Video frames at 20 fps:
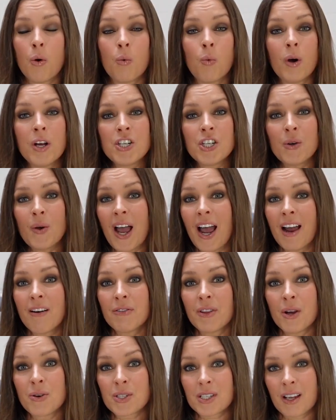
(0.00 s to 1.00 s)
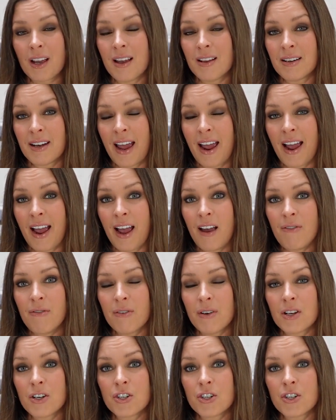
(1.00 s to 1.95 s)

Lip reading: Once you have those cut in half,